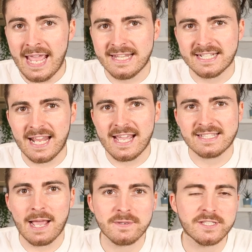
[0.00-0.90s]
In
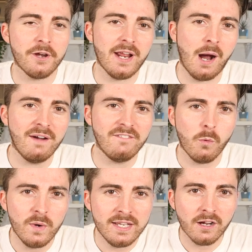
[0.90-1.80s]
today's episode,
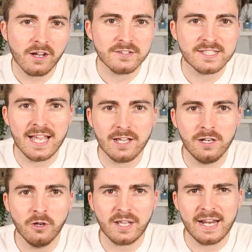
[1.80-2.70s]
however, we are going to take a
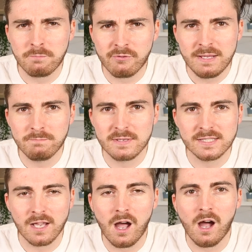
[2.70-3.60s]
look at a pretty
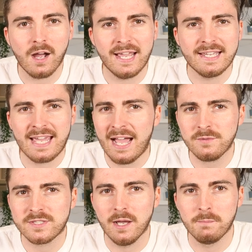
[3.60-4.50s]
bizarre
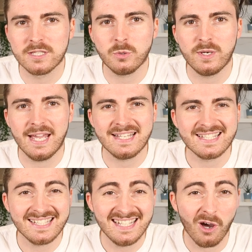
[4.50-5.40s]
encounter between a
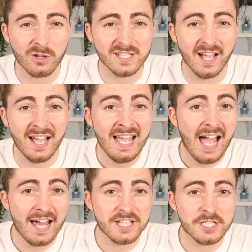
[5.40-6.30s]
sea otter
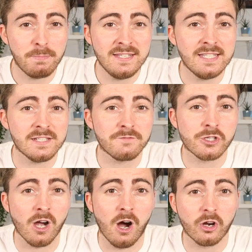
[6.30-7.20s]
and a species of
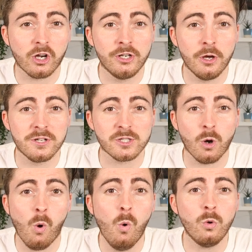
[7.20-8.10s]
shark known as a
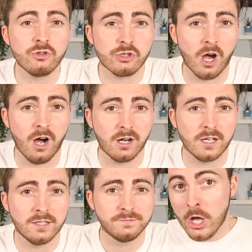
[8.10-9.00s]
horn
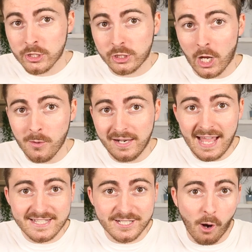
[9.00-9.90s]
shark. So
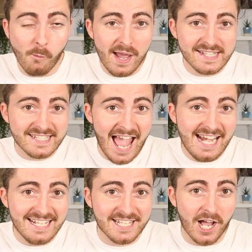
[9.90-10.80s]
let's not waste
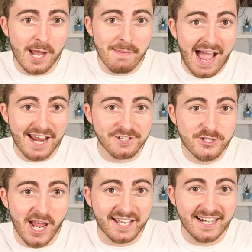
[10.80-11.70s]
any time and
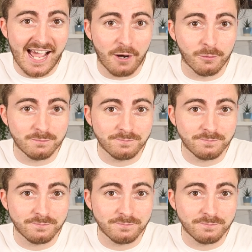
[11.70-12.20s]
check it out.